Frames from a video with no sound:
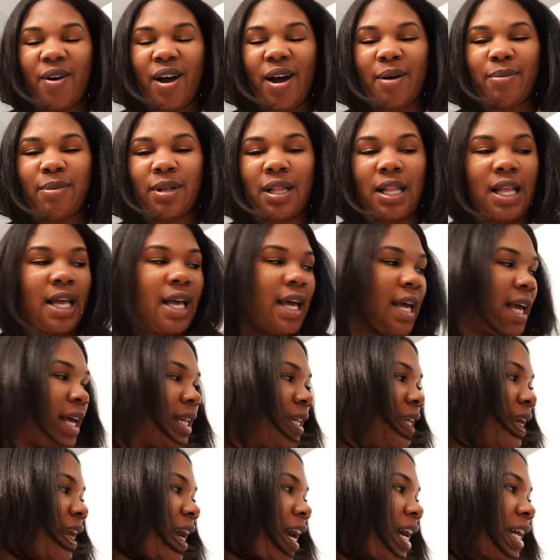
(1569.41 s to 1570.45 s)
I'm glad
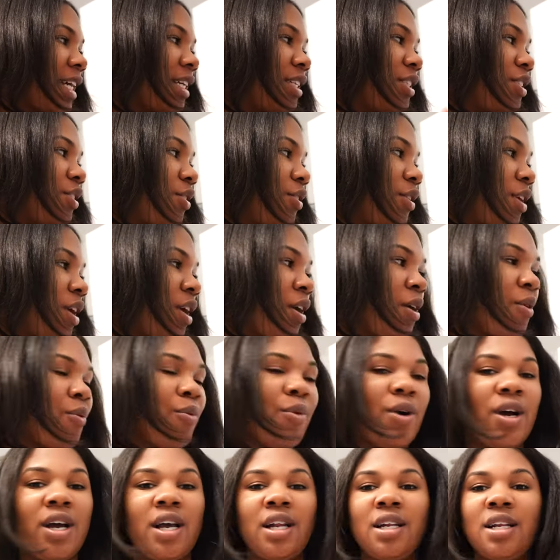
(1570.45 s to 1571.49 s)
that I can show y'all
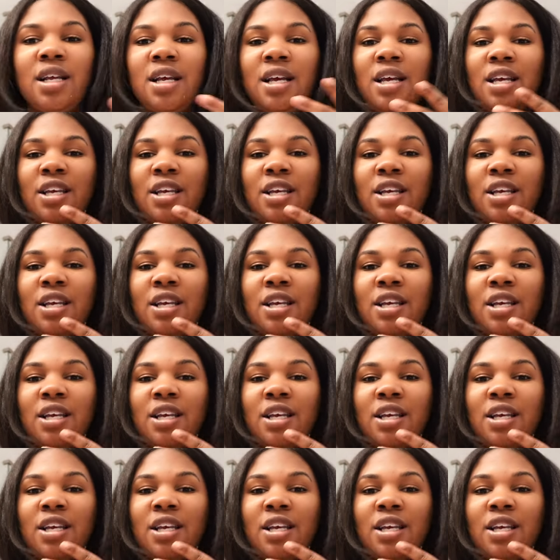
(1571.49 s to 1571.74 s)
what,